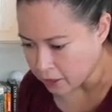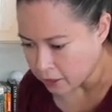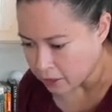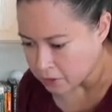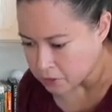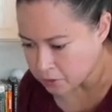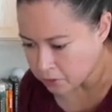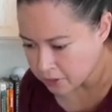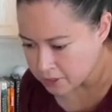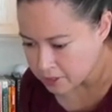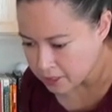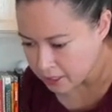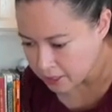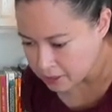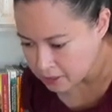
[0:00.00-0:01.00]
Soy
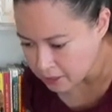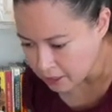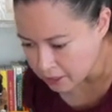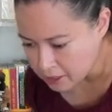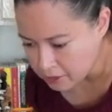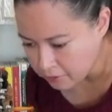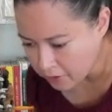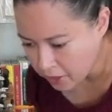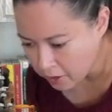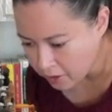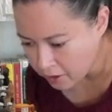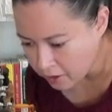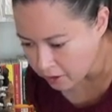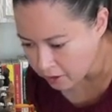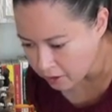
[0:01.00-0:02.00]
sauce, as far,
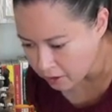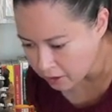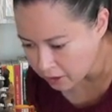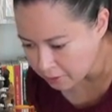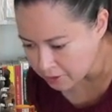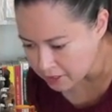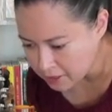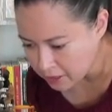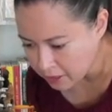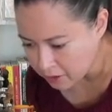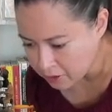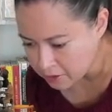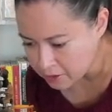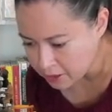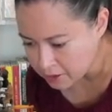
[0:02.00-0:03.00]
uh, let me see here,
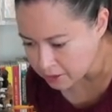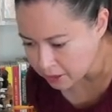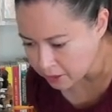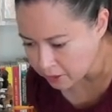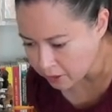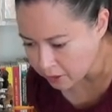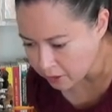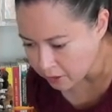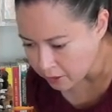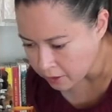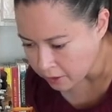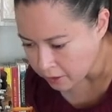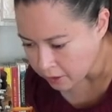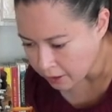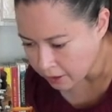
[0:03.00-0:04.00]
it says here,
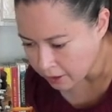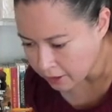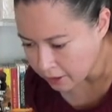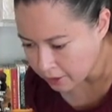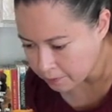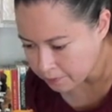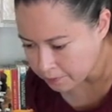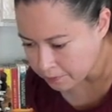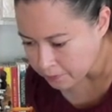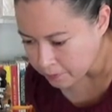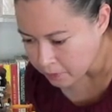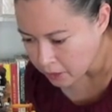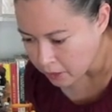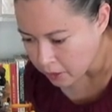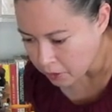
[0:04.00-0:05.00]
um,
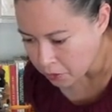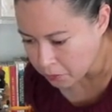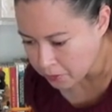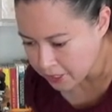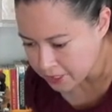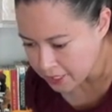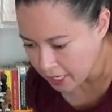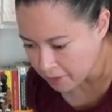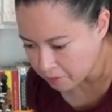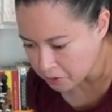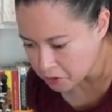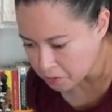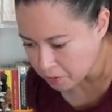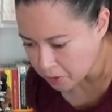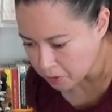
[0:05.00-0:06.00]
three
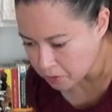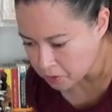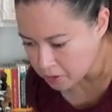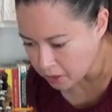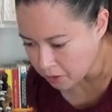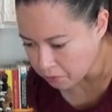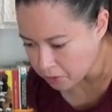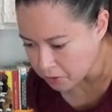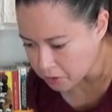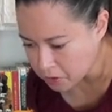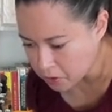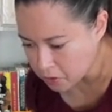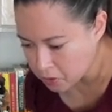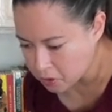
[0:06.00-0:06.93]
tablespoons of reduced